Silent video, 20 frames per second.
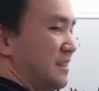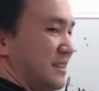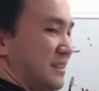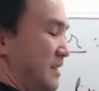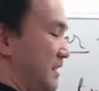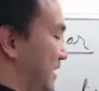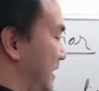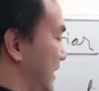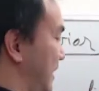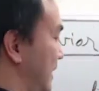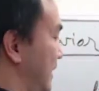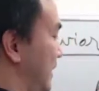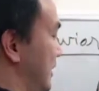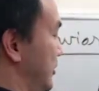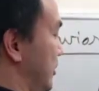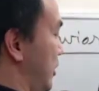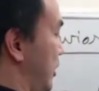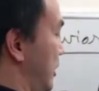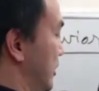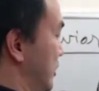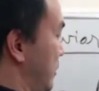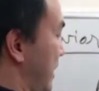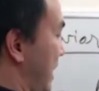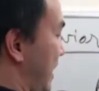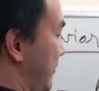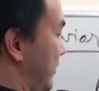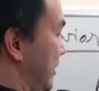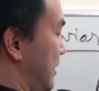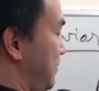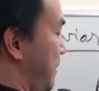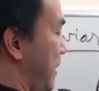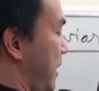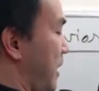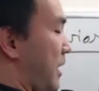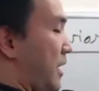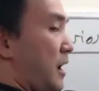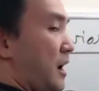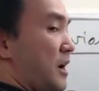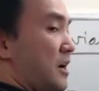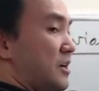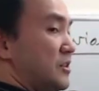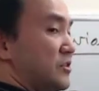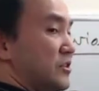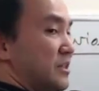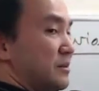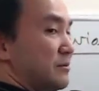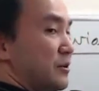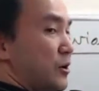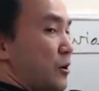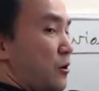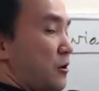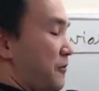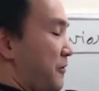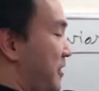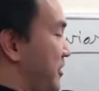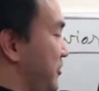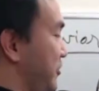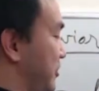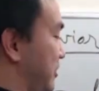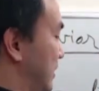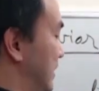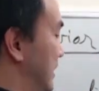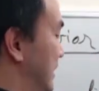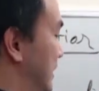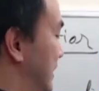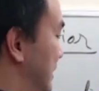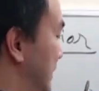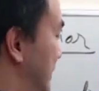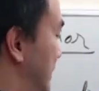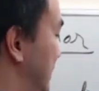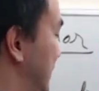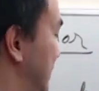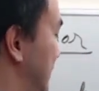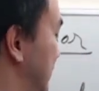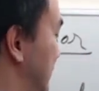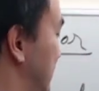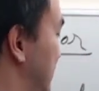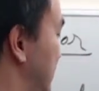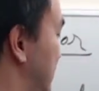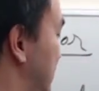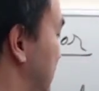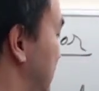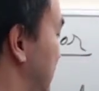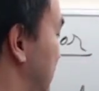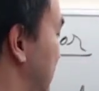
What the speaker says: and it's also having a positive coefficient, even degree,